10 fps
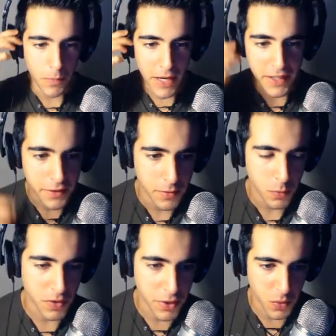Made
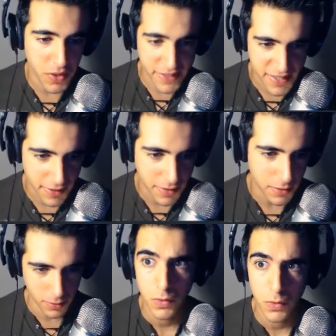with unity.
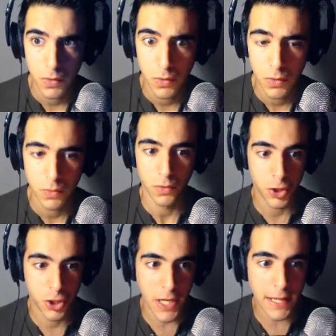
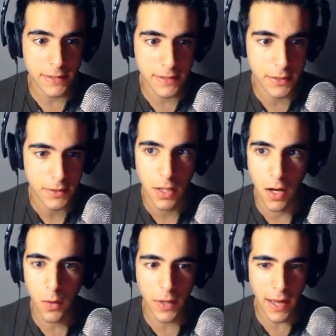Shit!
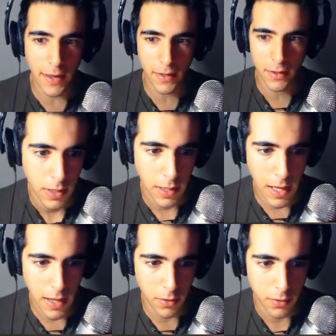Okay,
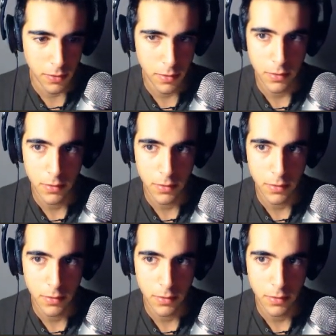hello!